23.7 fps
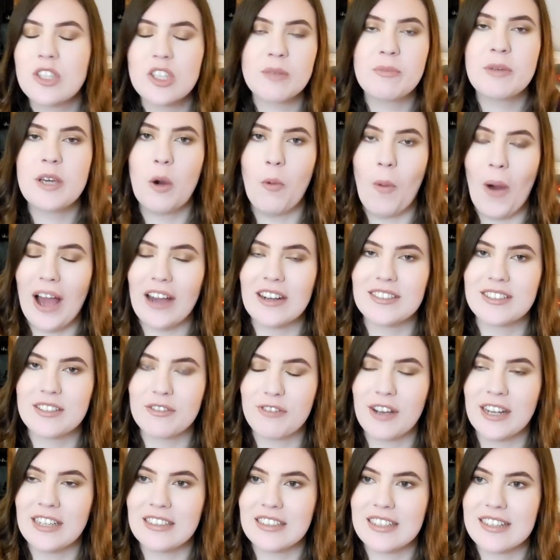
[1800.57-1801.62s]
It took me a while to
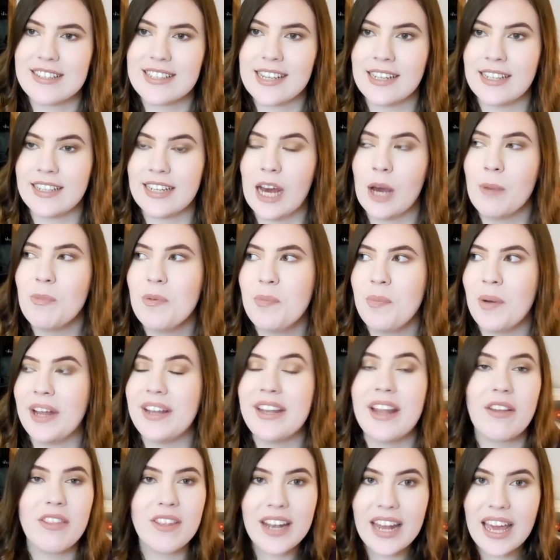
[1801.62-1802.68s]
finally set it up,
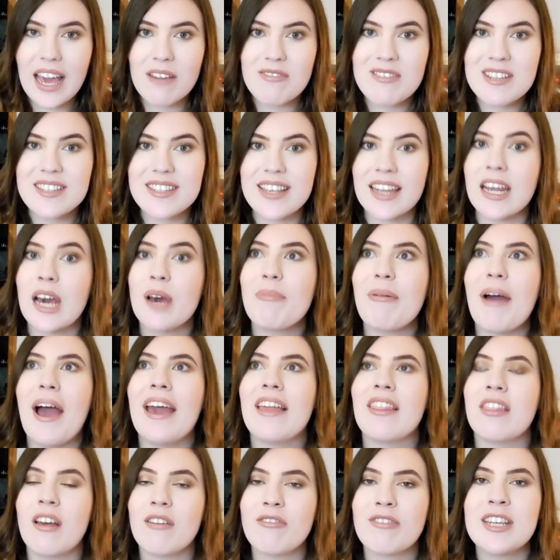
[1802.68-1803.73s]
but now that I have it set up,
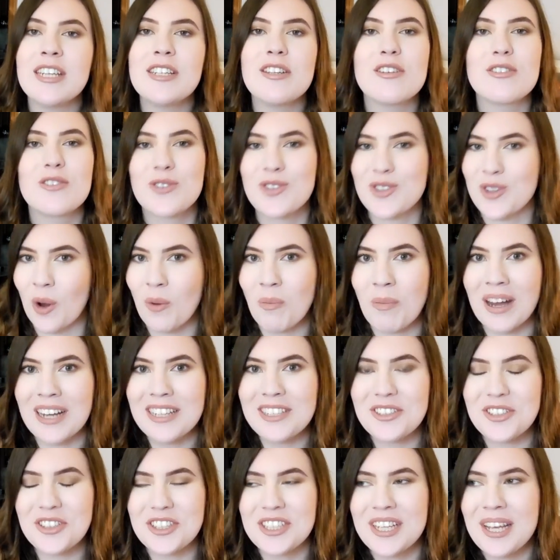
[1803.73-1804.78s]
I love it so
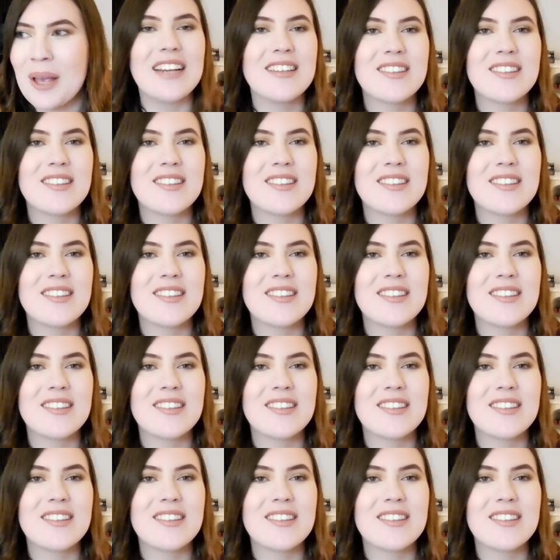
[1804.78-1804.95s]
much.